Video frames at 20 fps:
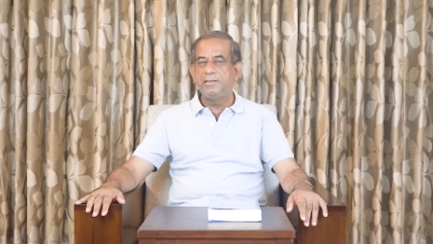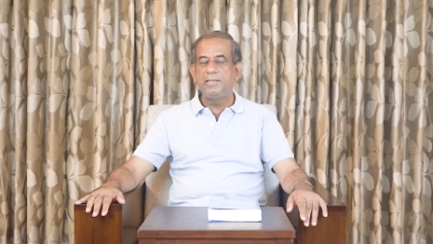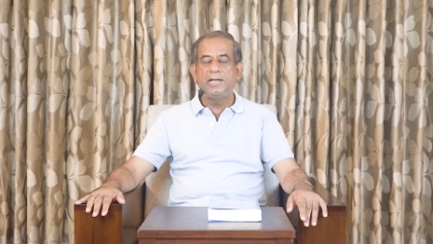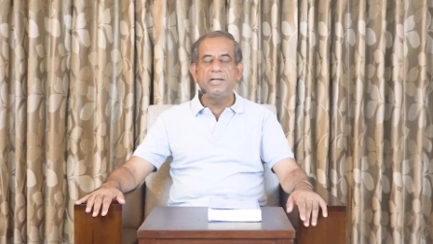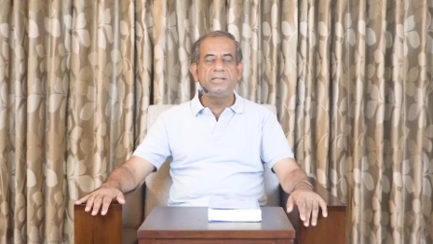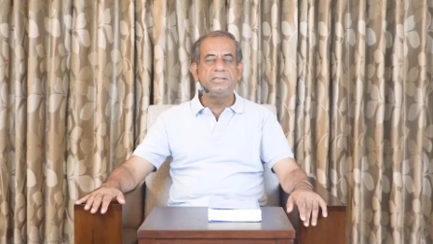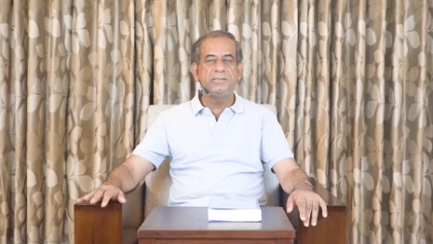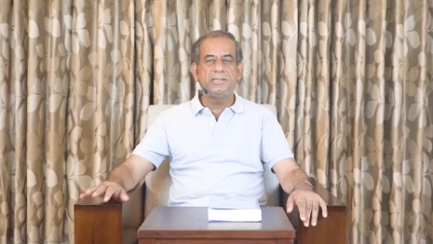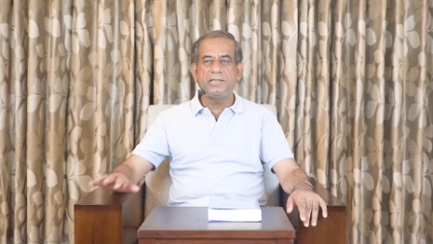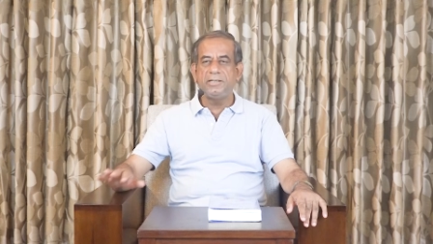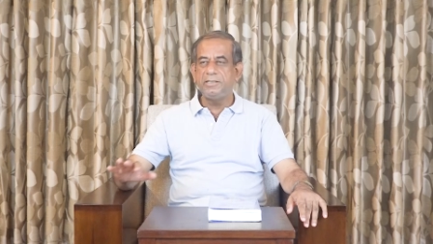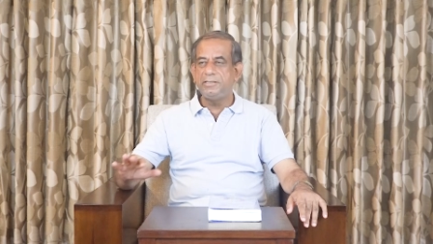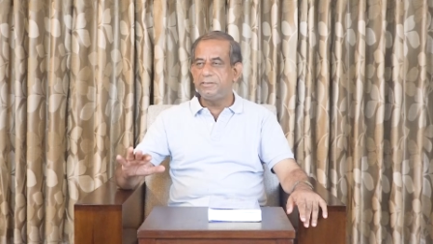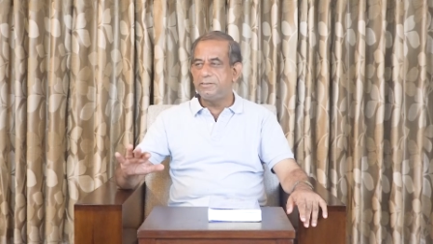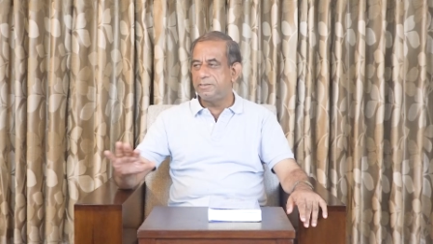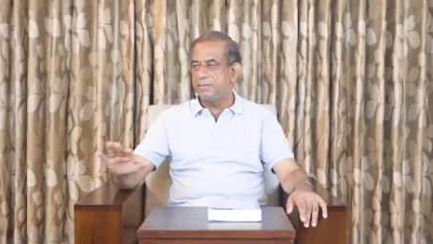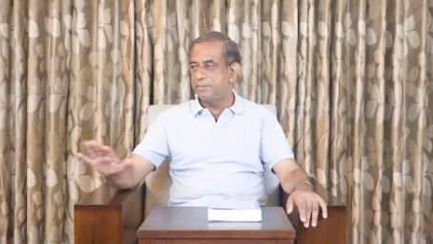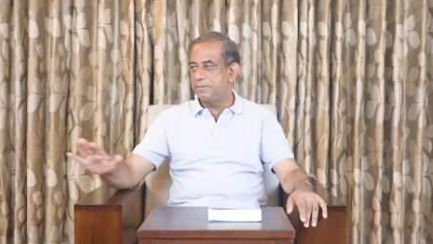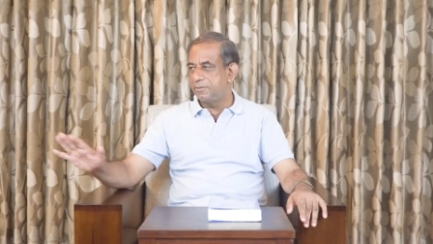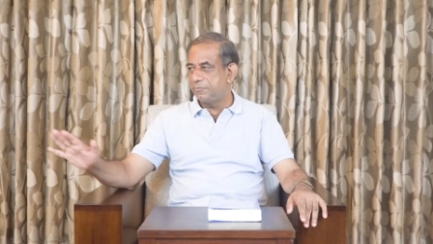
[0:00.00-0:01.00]
that is the
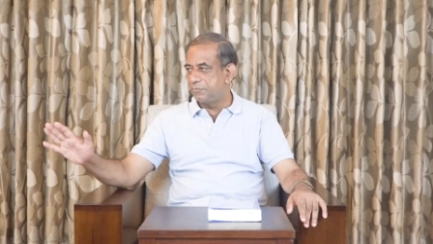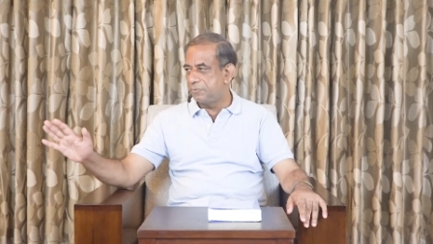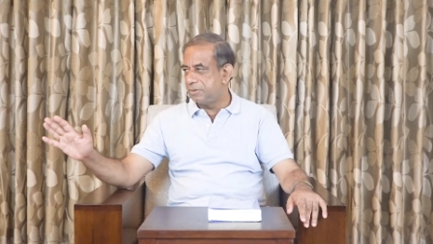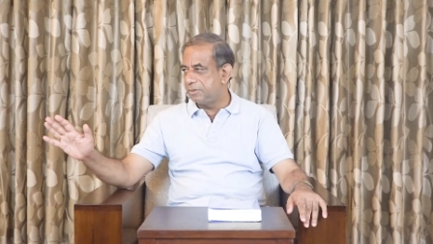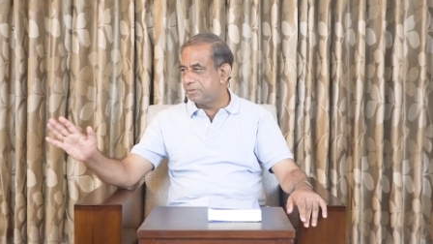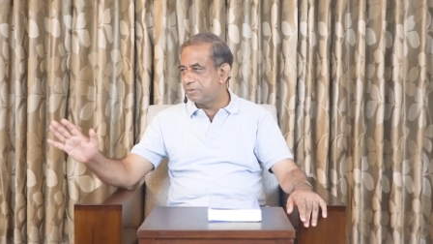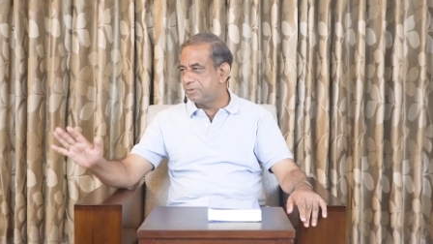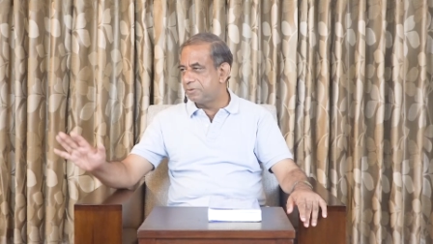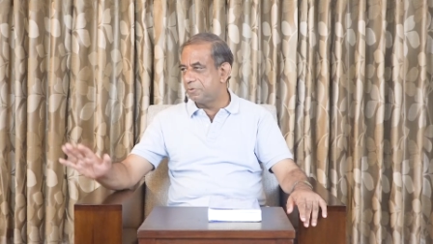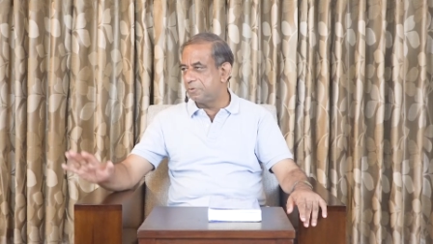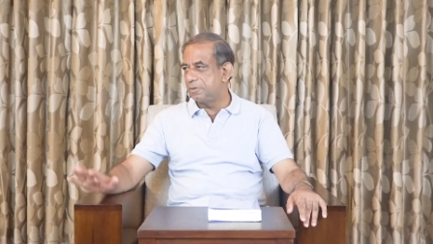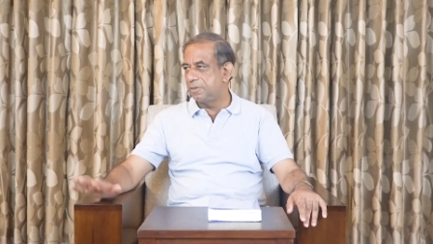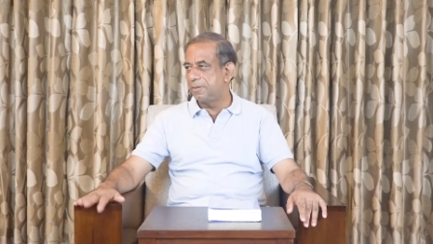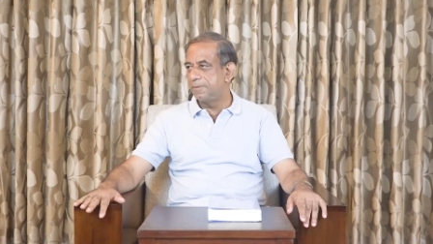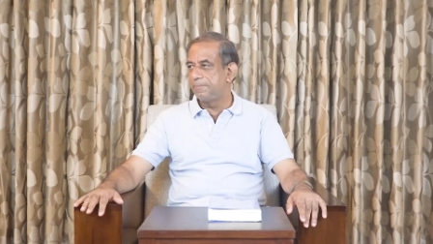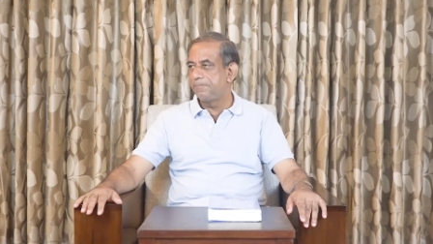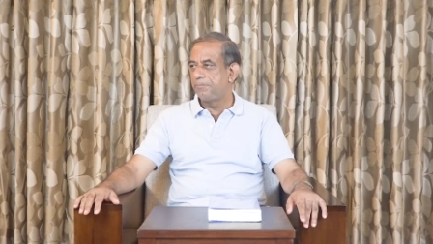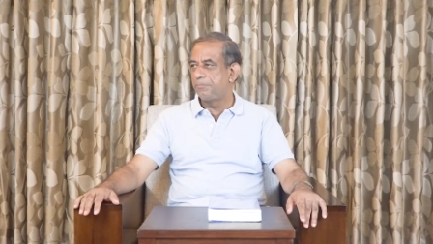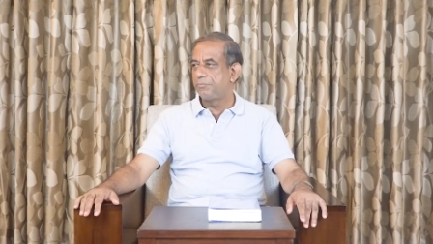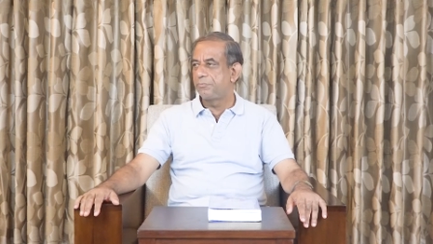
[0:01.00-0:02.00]
initiation for this
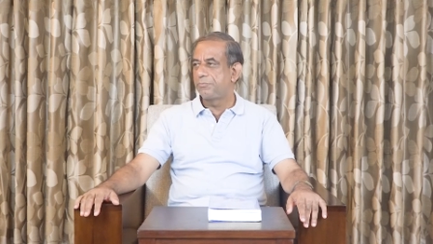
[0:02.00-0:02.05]
yoga.